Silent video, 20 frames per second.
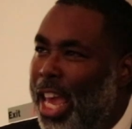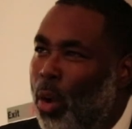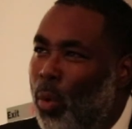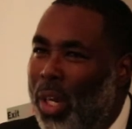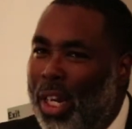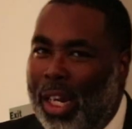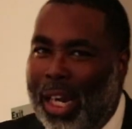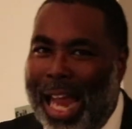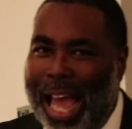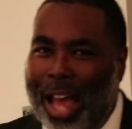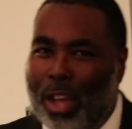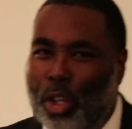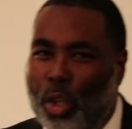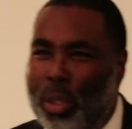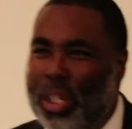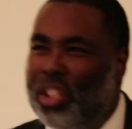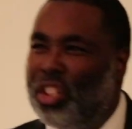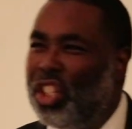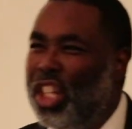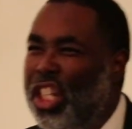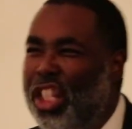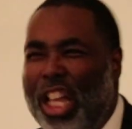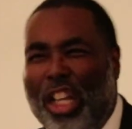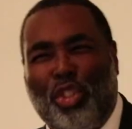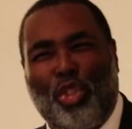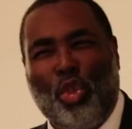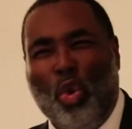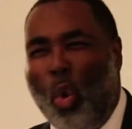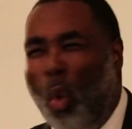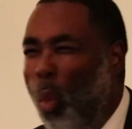he will allow you to see
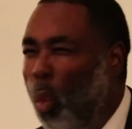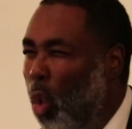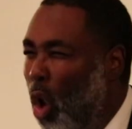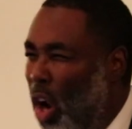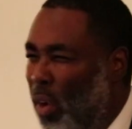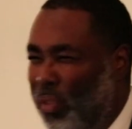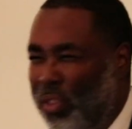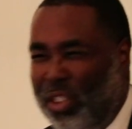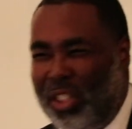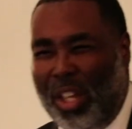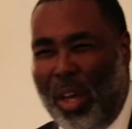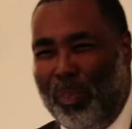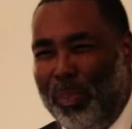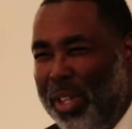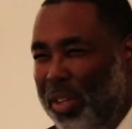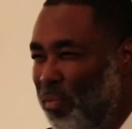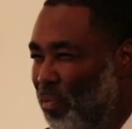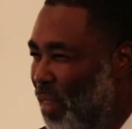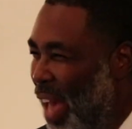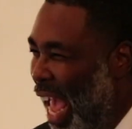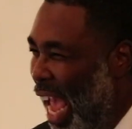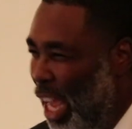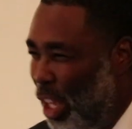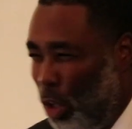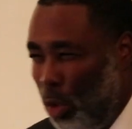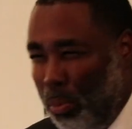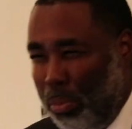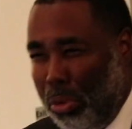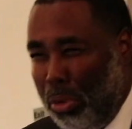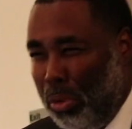that you're worth something
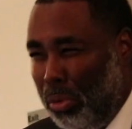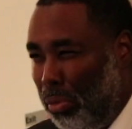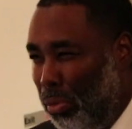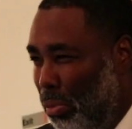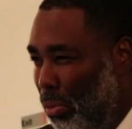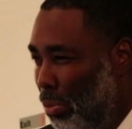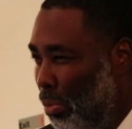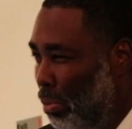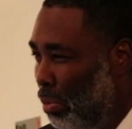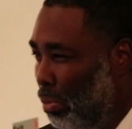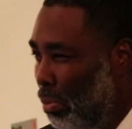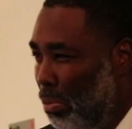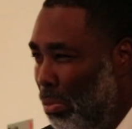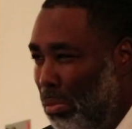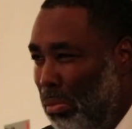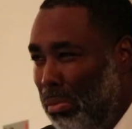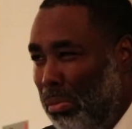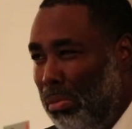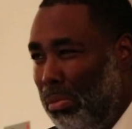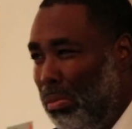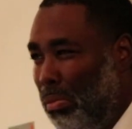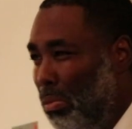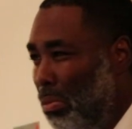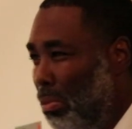valuable. I